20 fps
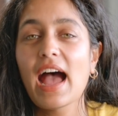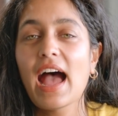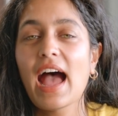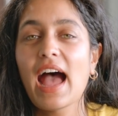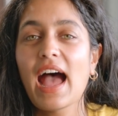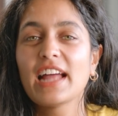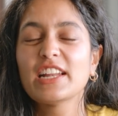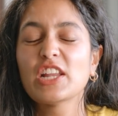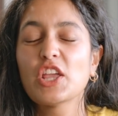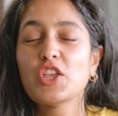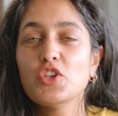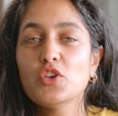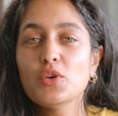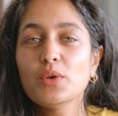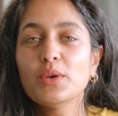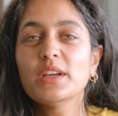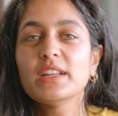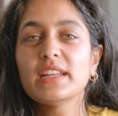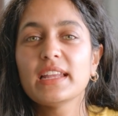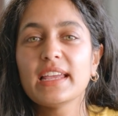and you
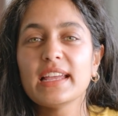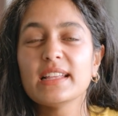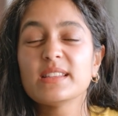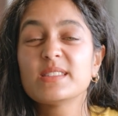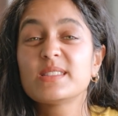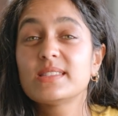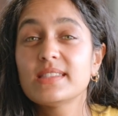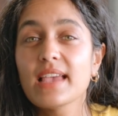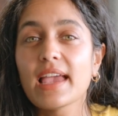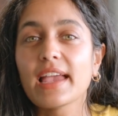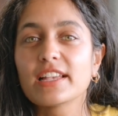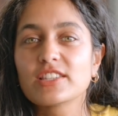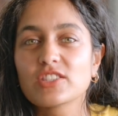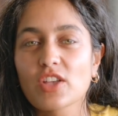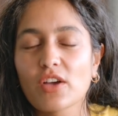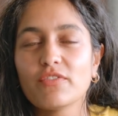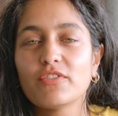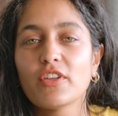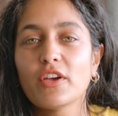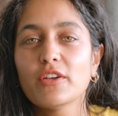could eat six
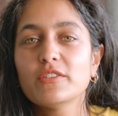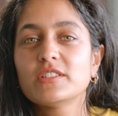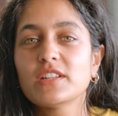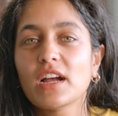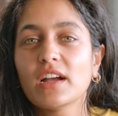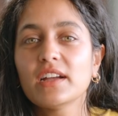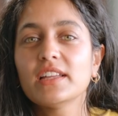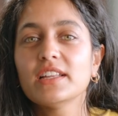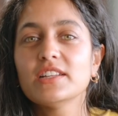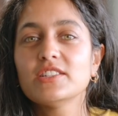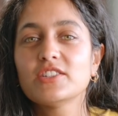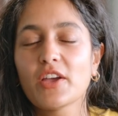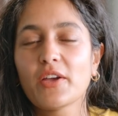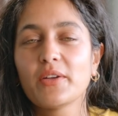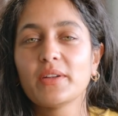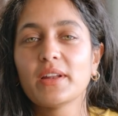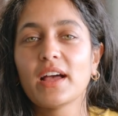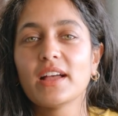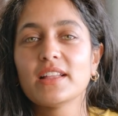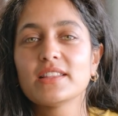of those Dunkin'
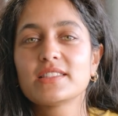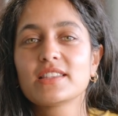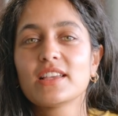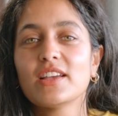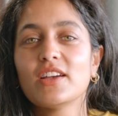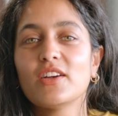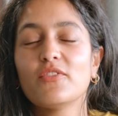Donuts